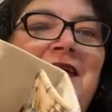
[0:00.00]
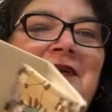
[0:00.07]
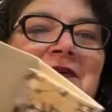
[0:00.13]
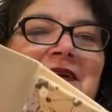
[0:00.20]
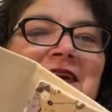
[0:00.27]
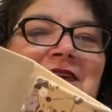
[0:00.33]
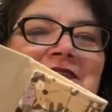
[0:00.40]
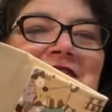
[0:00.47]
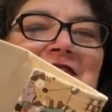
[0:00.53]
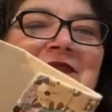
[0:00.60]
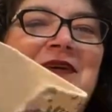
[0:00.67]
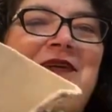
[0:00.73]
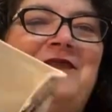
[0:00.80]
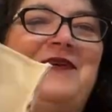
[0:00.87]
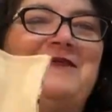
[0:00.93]
What were you
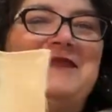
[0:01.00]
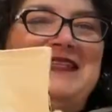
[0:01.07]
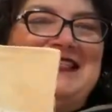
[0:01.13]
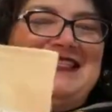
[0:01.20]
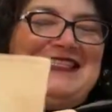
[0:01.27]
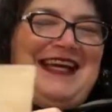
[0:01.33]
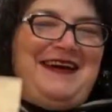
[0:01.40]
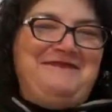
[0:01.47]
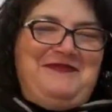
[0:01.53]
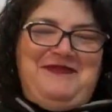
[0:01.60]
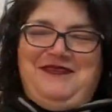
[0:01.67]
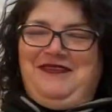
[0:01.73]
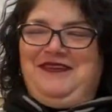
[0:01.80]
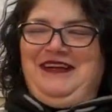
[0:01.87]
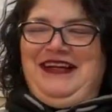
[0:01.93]
doing, woman? Stop
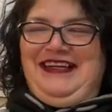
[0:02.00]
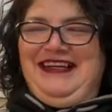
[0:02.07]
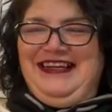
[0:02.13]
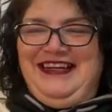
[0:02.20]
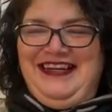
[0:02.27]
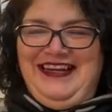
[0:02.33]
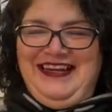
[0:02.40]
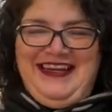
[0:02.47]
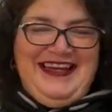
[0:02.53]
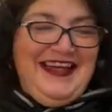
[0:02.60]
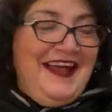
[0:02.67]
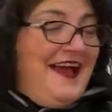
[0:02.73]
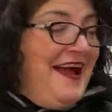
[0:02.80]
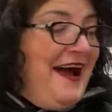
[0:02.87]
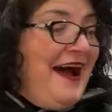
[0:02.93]
ordering.
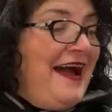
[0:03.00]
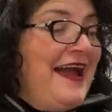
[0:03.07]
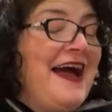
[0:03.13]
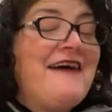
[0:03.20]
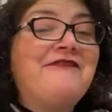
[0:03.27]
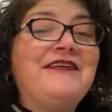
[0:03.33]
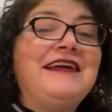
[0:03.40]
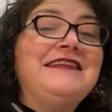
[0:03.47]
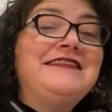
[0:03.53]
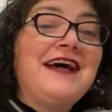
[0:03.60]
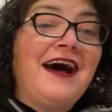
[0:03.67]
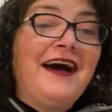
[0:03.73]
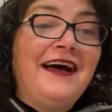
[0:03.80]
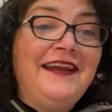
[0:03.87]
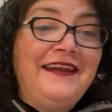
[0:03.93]
I have a
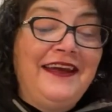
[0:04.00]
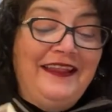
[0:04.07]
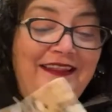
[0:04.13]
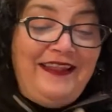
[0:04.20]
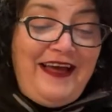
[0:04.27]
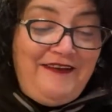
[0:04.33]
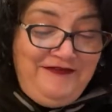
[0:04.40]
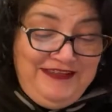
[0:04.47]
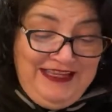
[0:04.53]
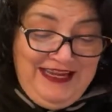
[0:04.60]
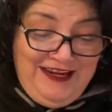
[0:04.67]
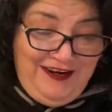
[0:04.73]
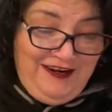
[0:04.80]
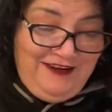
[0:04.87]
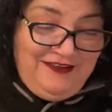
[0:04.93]
ton left
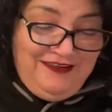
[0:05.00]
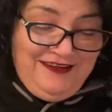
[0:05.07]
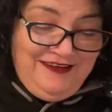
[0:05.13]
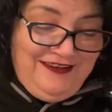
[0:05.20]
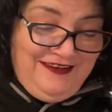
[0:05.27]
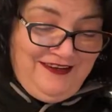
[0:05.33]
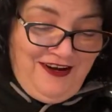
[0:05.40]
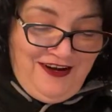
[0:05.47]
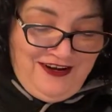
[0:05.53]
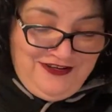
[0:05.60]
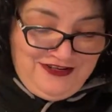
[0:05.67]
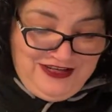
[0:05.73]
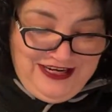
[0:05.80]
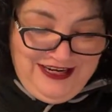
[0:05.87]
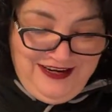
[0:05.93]
here,
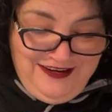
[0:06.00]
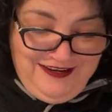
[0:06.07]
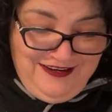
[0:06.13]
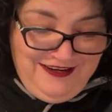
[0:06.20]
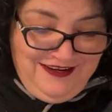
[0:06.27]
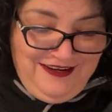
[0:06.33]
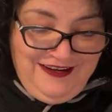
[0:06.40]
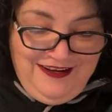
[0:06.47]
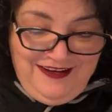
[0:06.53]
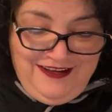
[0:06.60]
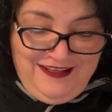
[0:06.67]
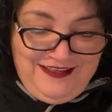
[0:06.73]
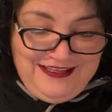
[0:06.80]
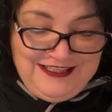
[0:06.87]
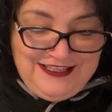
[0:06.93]
Audrey.
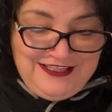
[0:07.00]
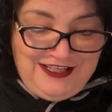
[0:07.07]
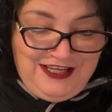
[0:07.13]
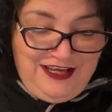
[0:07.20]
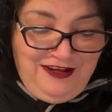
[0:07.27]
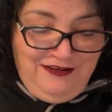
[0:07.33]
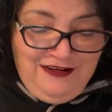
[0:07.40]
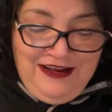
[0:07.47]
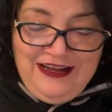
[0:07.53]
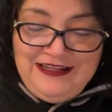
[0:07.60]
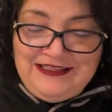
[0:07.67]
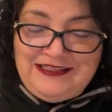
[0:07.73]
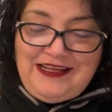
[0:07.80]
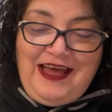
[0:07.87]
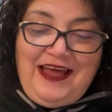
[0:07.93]
This is cute, and
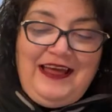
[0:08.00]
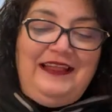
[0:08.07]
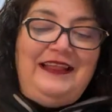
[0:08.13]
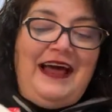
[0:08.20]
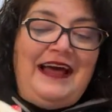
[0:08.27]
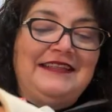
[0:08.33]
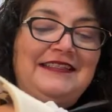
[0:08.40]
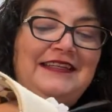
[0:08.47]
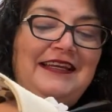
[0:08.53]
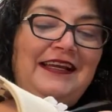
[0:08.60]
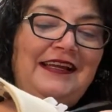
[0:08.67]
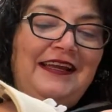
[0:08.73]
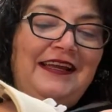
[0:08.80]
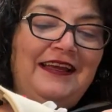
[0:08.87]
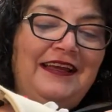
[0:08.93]
it's got
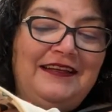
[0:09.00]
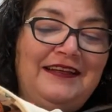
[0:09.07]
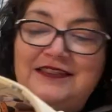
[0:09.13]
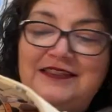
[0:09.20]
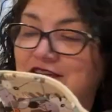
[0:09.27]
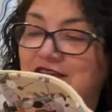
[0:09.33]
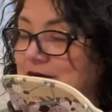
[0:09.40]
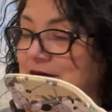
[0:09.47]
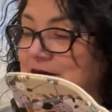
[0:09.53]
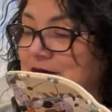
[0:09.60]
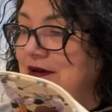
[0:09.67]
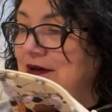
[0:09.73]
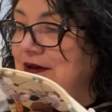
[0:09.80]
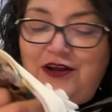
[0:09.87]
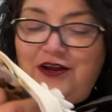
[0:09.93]
elastic, so you can put
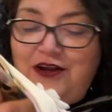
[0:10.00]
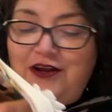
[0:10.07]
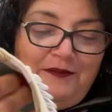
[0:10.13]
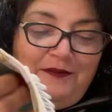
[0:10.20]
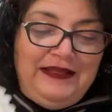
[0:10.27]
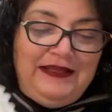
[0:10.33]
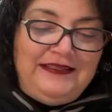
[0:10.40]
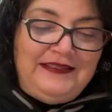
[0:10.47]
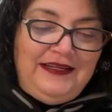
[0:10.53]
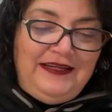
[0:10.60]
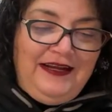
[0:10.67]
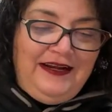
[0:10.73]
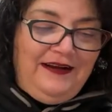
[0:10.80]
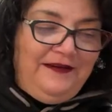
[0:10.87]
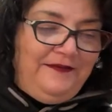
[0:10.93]
all your little pins in
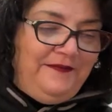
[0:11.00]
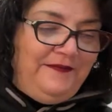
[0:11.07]
here.